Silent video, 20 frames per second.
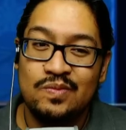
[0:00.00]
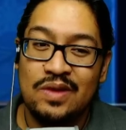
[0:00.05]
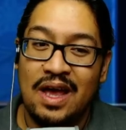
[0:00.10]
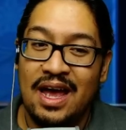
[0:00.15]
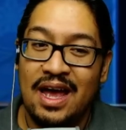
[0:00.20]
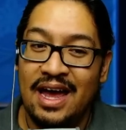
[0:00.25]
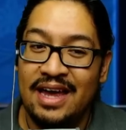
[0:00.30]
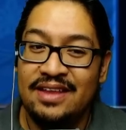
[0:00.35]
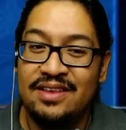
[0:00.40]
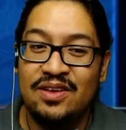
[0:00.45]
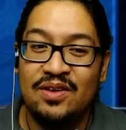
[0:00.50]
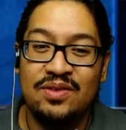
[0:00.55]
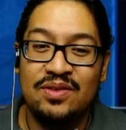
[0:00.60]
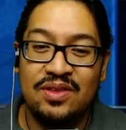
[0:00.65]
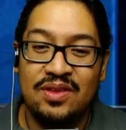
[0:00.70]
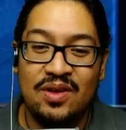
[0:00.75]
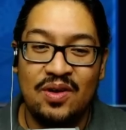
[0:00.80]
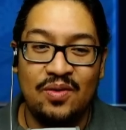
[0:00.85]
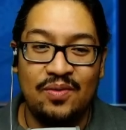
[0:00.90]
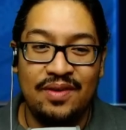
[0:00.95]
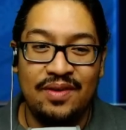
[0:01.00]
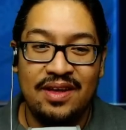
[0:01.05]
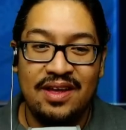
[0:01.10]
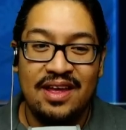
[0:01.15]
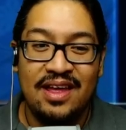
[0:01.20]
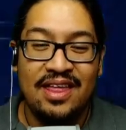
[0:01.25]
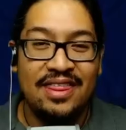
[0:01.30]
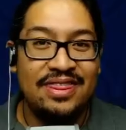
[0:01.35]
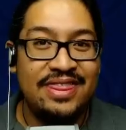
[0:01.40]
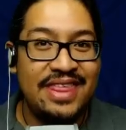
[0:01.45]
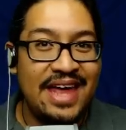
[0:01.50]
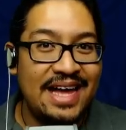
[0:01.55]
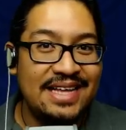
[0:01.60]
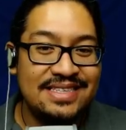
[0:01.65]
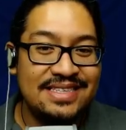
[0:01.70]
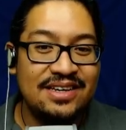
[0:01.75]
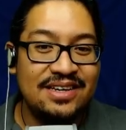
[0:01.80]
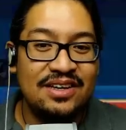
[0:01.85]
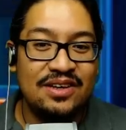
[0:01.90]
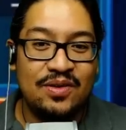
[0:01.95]
I don't know.
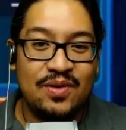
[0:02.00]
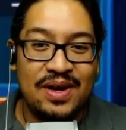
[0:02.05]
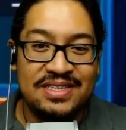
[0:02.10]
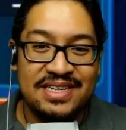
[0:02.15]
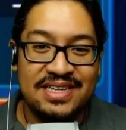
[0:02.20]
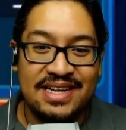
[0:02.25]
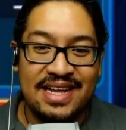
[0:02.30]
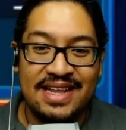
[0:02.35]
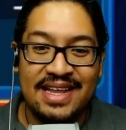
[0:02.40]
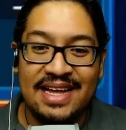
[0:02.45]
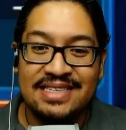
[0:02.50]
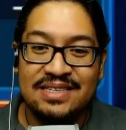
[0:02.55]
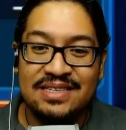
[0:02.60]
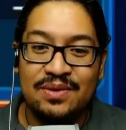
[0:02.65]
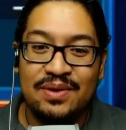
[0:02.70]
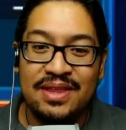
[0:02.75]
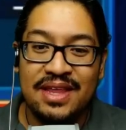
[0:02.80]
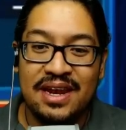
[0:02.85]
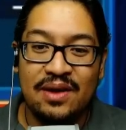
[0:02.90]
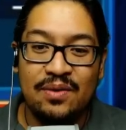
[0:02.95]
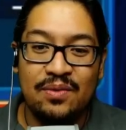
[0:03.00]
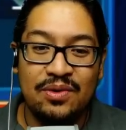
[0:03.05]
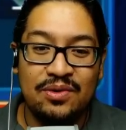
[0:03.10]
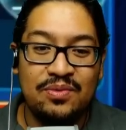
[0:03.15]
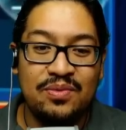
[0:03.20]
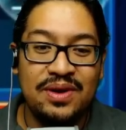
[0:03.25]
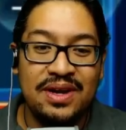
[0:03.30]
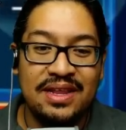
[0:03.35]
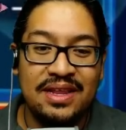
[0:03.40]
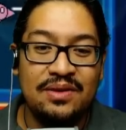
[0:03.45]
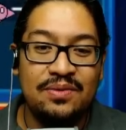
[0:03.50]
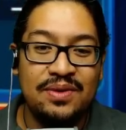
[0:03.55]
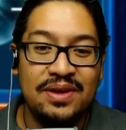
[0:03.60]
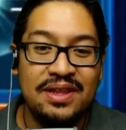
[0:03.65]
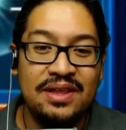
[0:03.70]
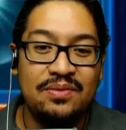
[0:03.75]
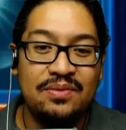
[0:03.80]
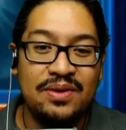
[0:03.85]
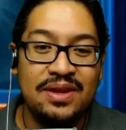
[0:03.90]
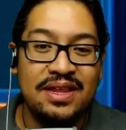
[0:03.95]
That's a good question, and that's the one that I would really,
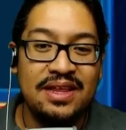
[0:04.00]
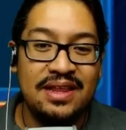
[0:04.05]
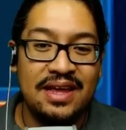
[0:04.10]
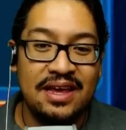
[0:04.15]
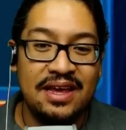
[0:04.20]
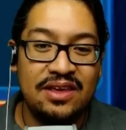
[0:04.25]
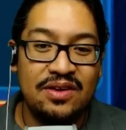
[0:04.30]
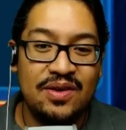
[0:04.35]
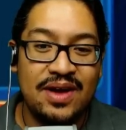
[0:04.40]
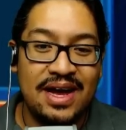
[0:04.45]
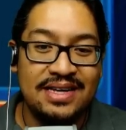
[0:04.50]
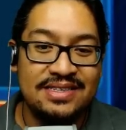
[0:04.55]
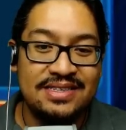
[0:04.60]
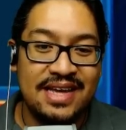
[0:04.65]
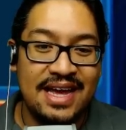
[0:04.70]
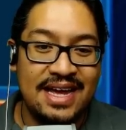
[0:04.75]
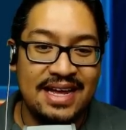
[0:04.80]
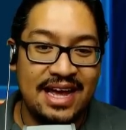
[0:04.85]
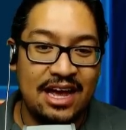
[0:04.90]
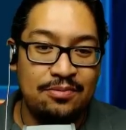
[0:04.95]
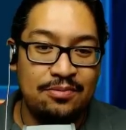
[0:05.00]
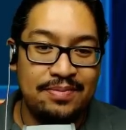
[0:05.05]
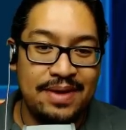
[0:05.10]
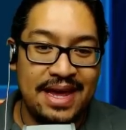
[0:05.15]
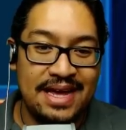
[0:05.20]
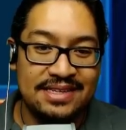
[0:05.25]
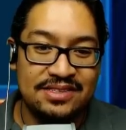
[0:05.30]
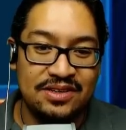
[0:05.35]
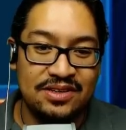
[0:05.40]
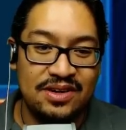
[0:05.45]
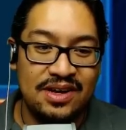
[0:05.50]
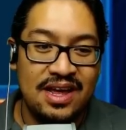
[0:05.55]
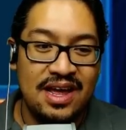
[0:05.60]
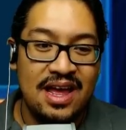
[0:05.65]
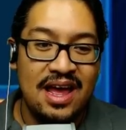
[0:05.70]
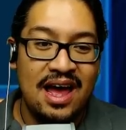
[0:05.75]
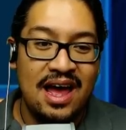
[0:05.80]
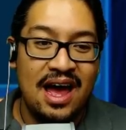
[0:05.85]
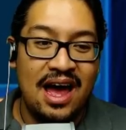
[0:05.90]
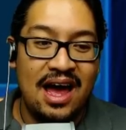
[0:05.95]
really, really like you guys to help me answer,
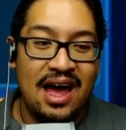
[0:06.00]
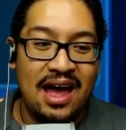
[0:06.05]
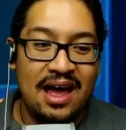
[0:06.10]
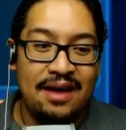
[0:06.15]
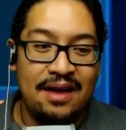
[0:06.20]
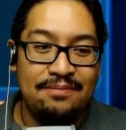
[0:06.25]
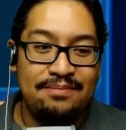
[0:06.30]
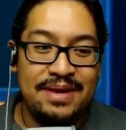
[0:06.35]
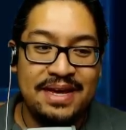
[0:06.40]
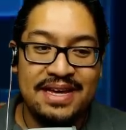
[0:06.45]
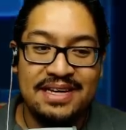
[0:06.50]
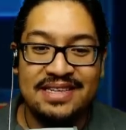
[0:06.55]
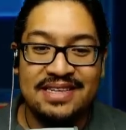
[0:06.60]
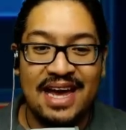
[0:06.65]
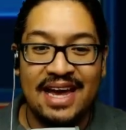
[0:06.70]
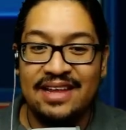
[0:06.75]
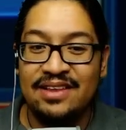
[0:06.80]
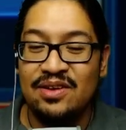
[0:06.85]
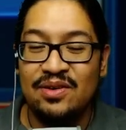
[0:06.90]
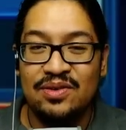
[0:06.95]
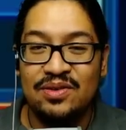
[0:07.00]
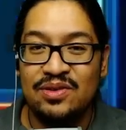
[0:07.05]
uh, because I don't